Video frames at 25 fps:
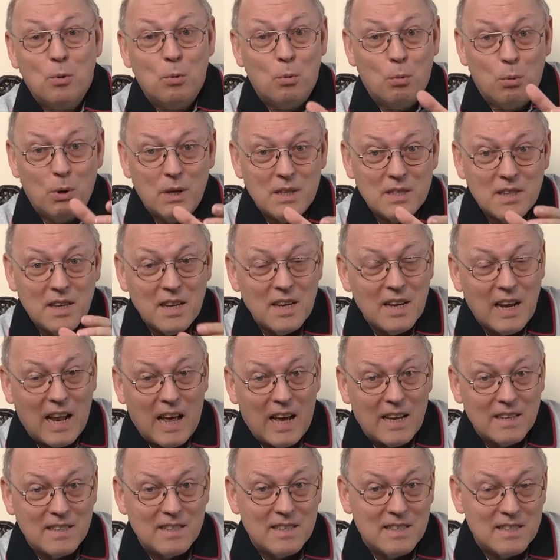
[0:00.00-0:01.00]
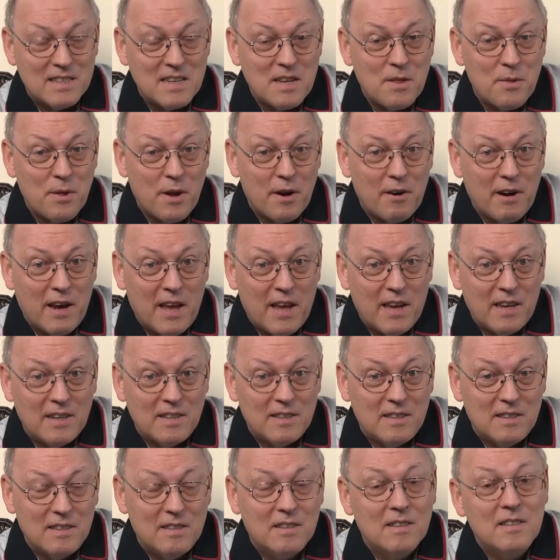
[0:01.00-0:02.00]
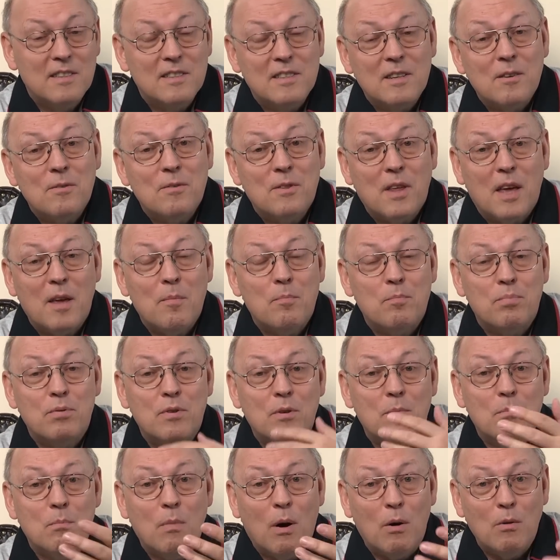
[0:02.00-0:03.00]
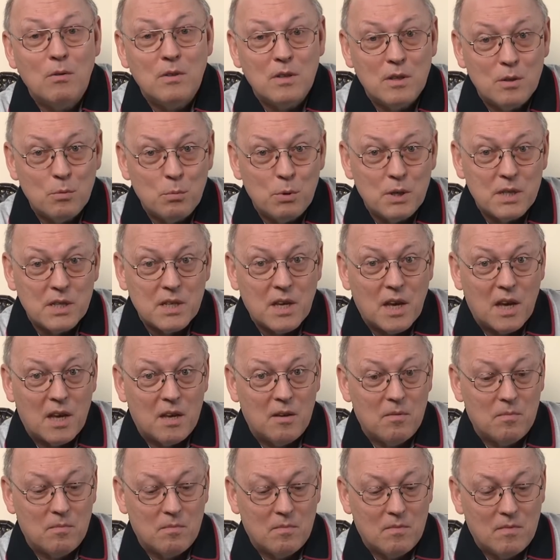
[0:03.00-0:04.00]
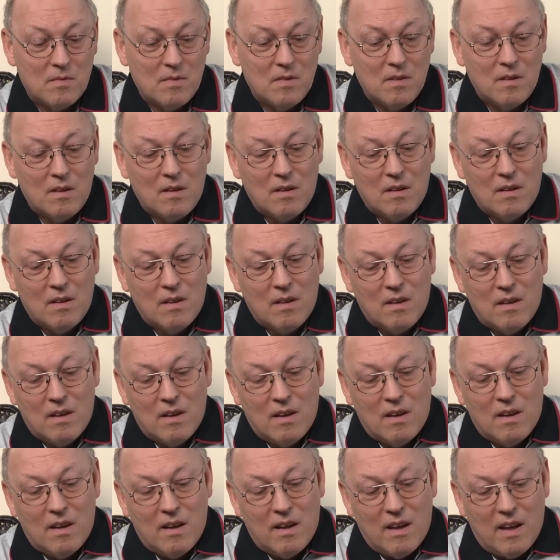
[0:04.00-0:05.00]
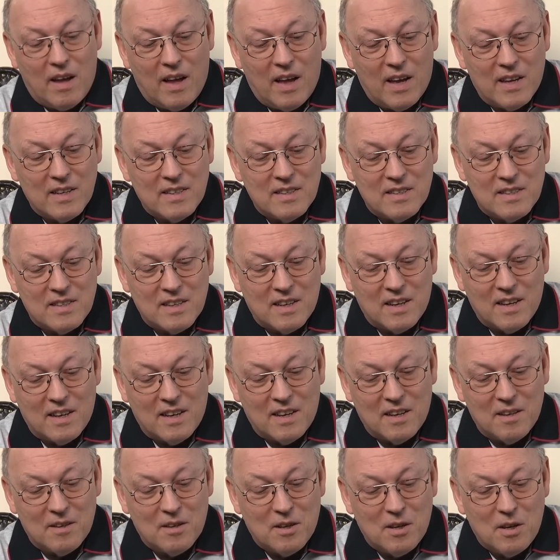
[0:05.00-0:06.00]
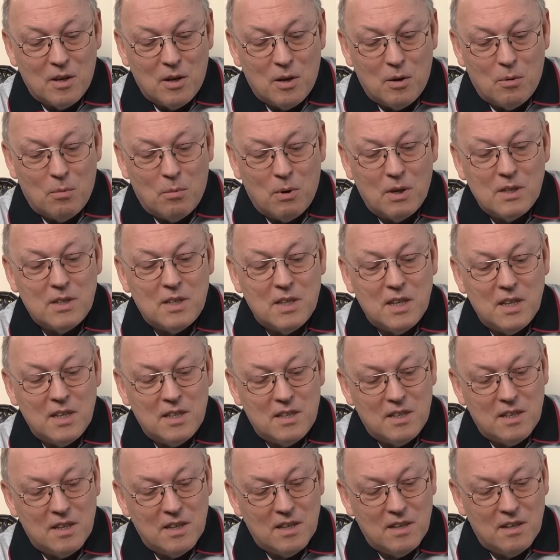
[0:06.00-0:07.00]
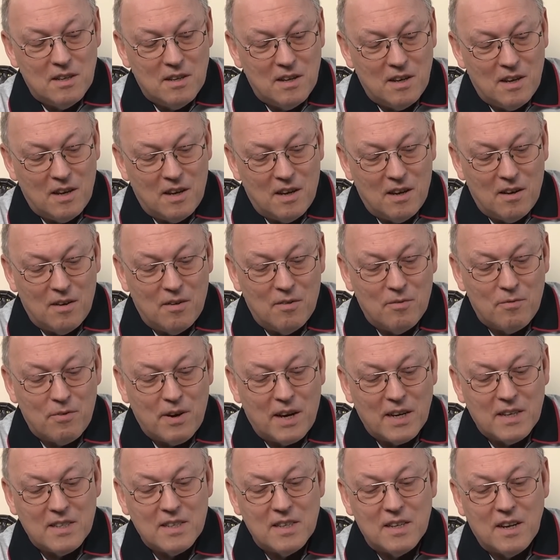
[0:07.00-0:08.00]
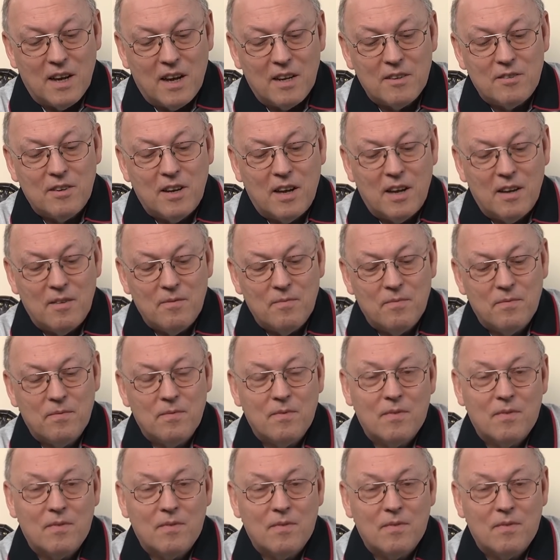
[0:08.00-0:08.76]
whiskey glasses in their hand, so they promoted whiskey. And what did Frank Sinatra?